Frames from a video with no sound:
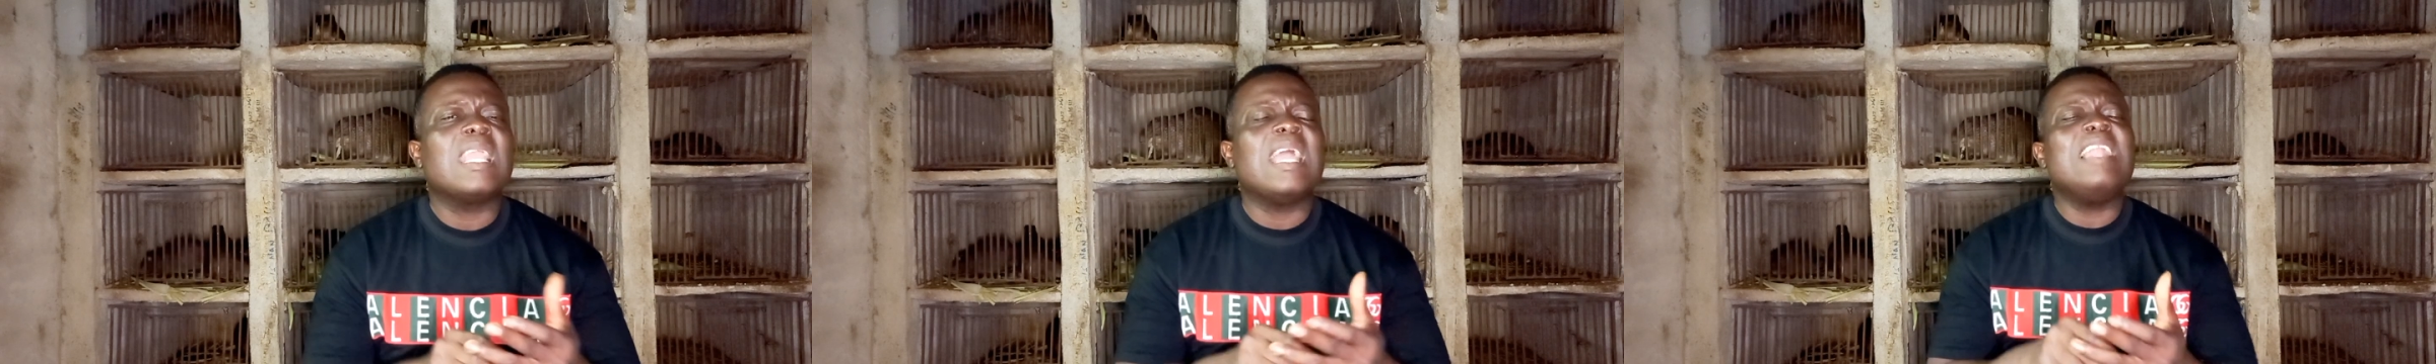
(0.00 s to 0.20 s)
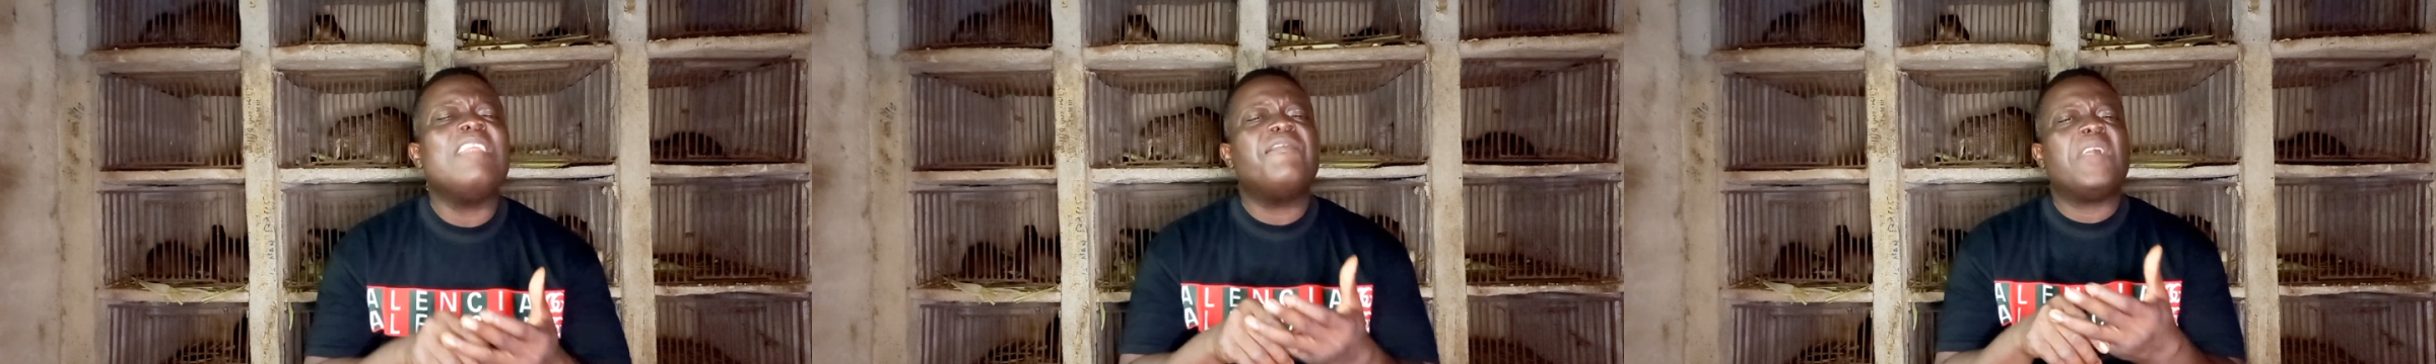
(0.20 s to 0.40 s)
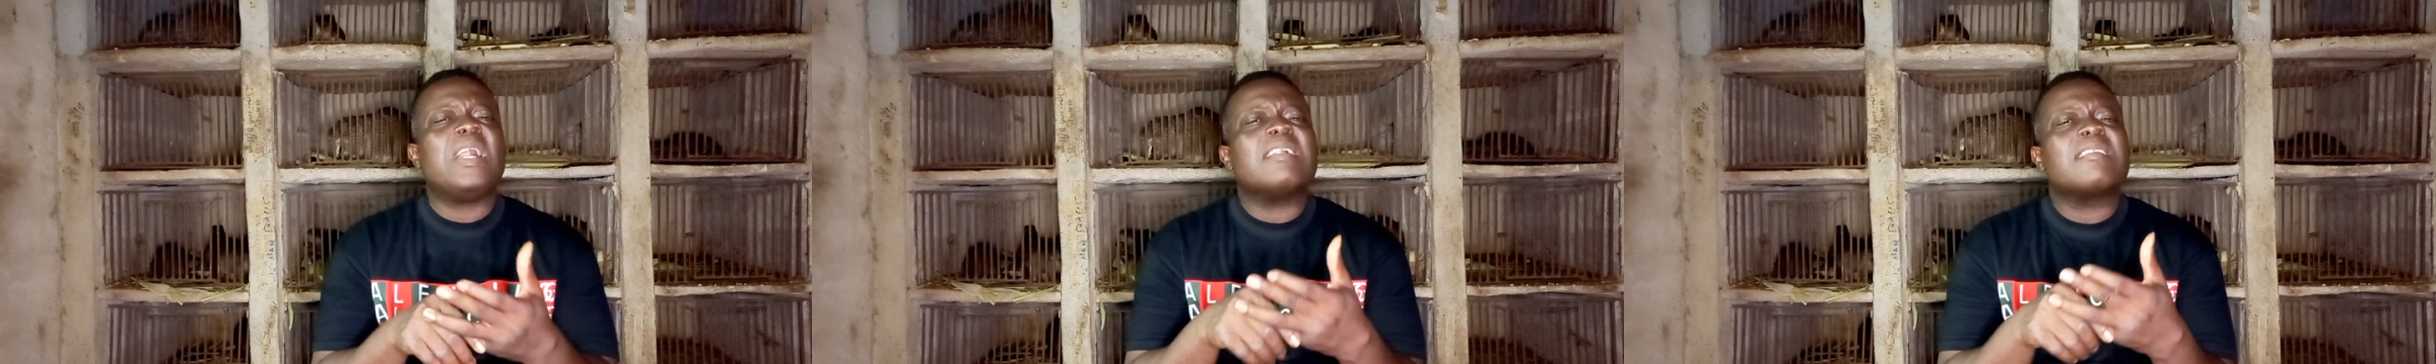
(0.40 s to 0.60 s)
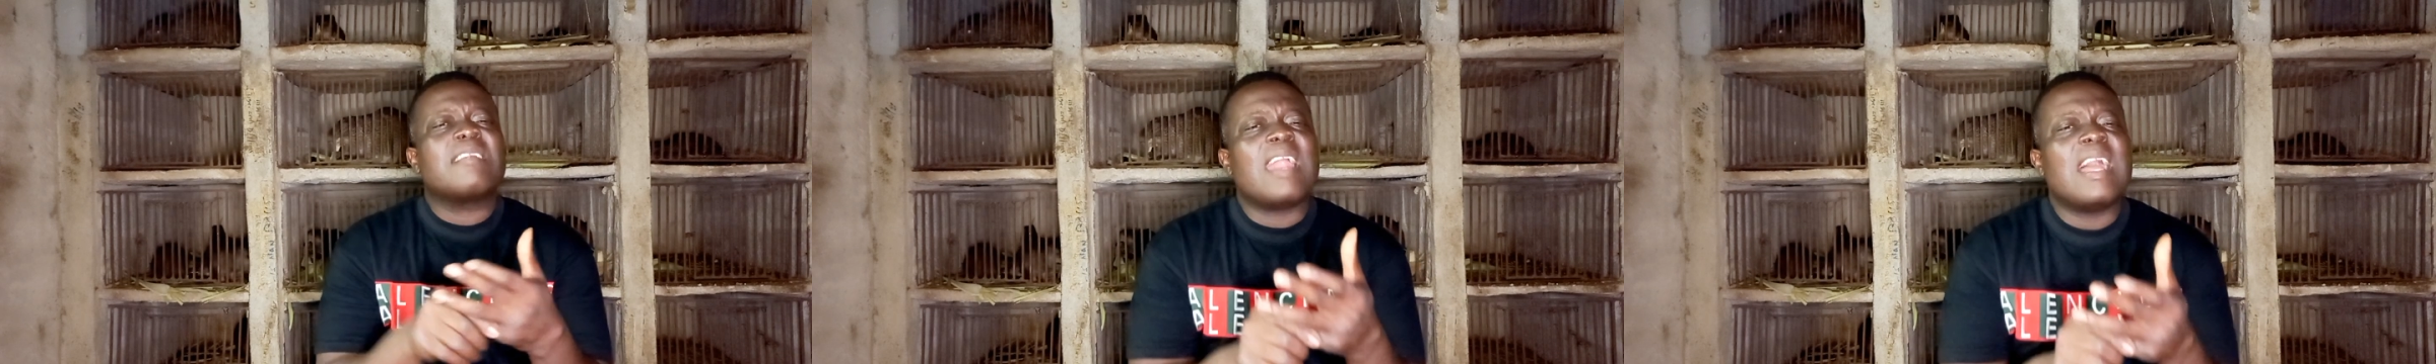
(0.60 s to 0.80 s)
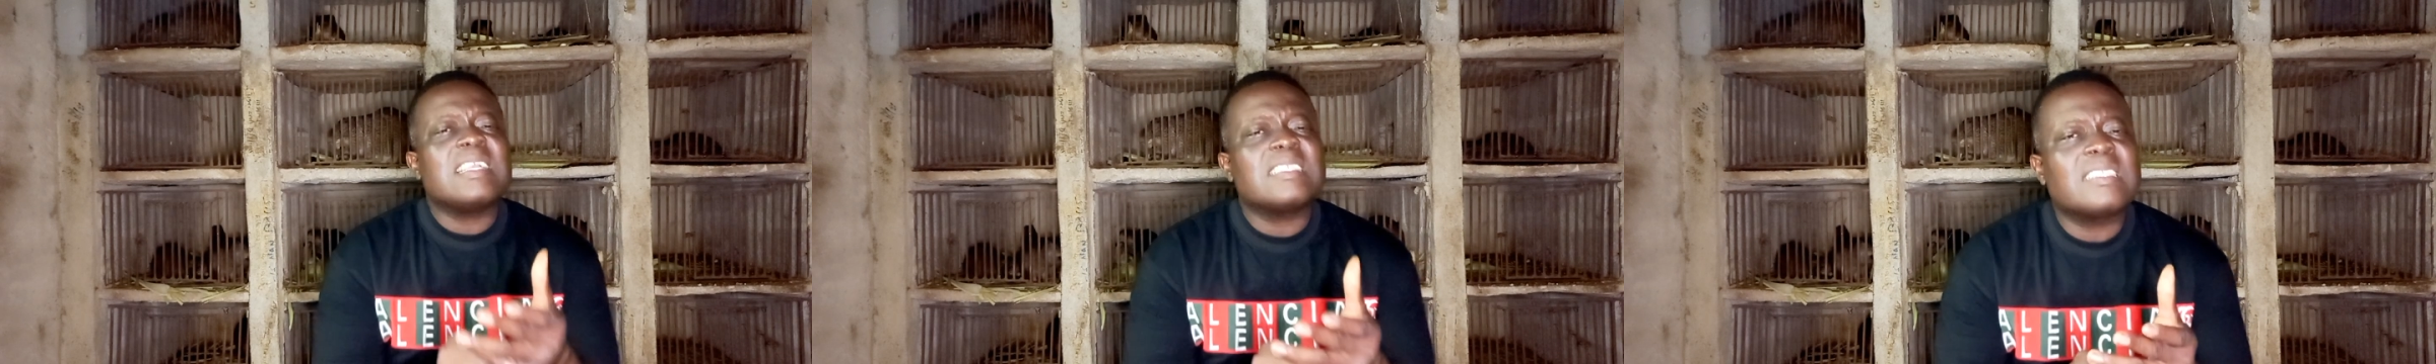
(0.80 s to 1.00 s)
elephant
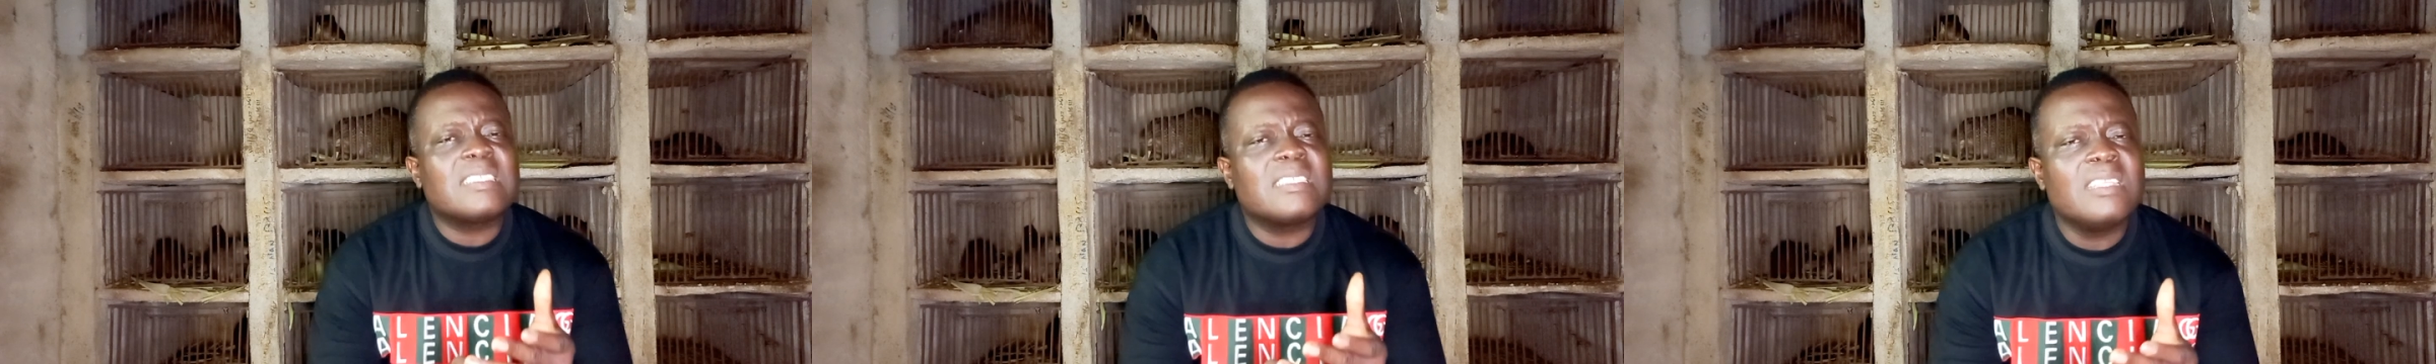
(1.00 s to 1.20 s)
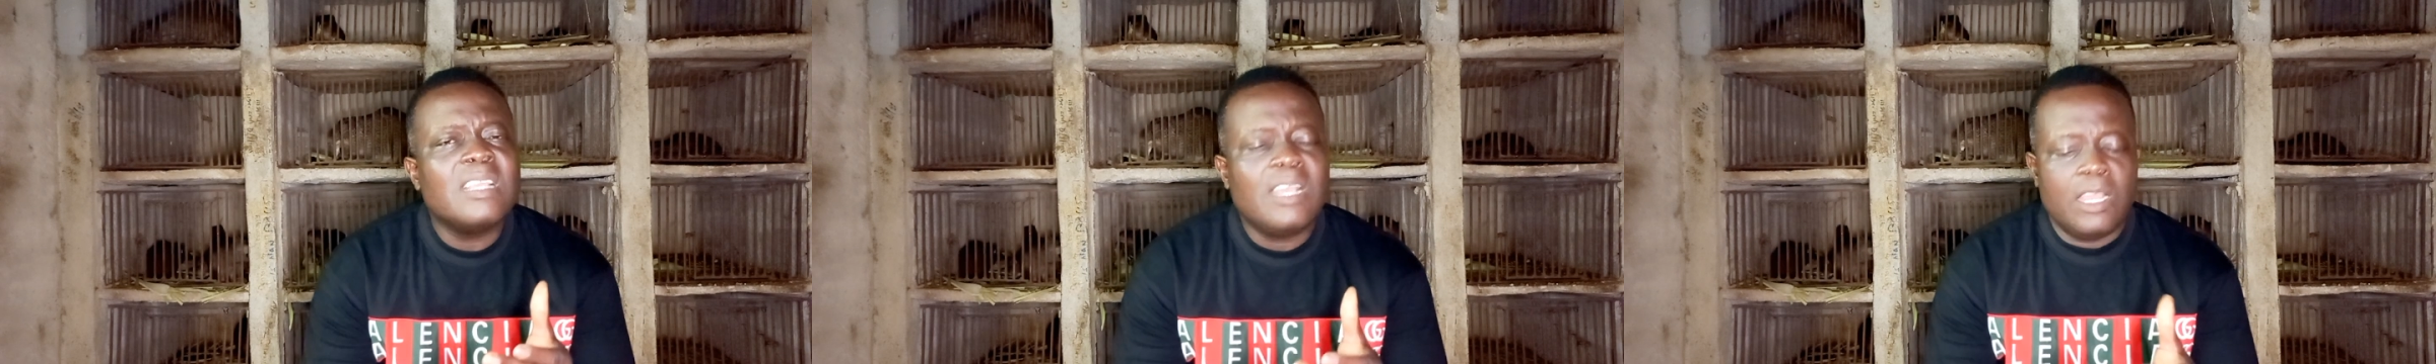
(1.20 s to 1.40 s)
grass.